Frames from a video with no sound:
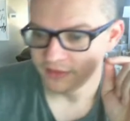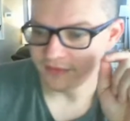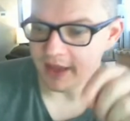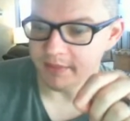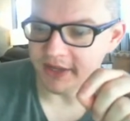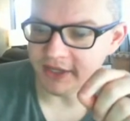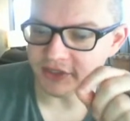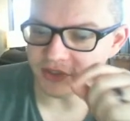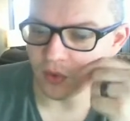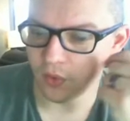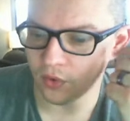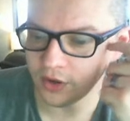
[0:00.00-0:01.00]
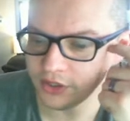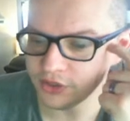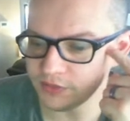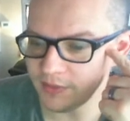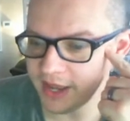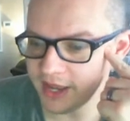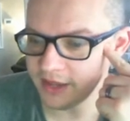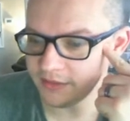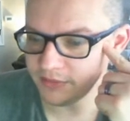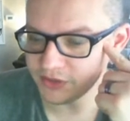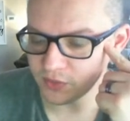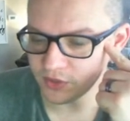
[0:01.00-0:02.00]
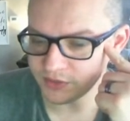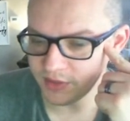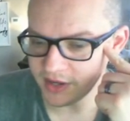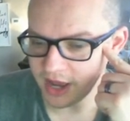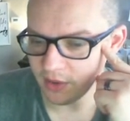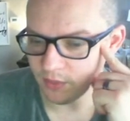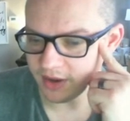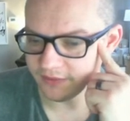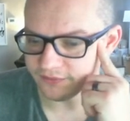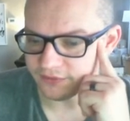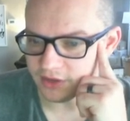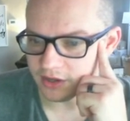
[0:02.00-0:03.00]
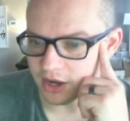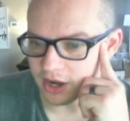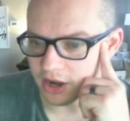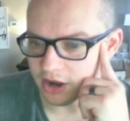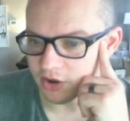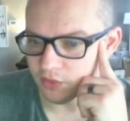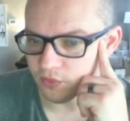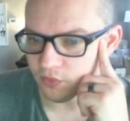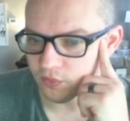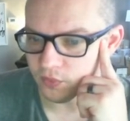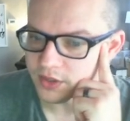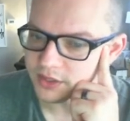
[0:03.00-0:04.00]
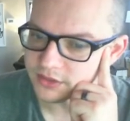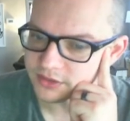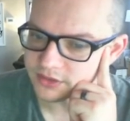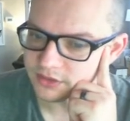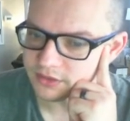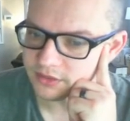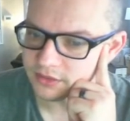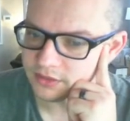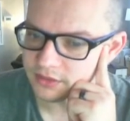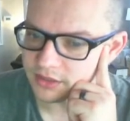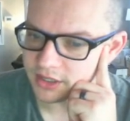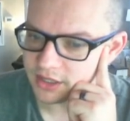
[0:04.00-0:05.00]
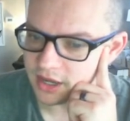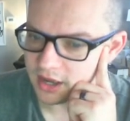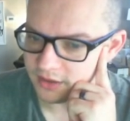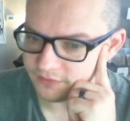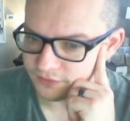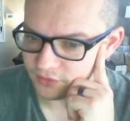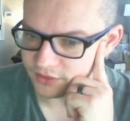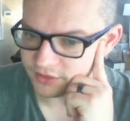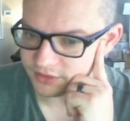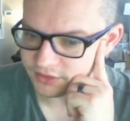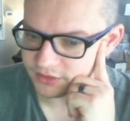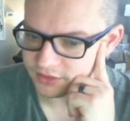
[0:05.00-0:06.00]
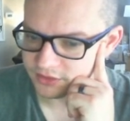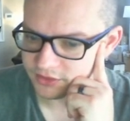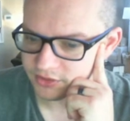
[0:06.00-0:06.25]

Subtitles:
That means Miss Orange Man Hot Wife wins the conference.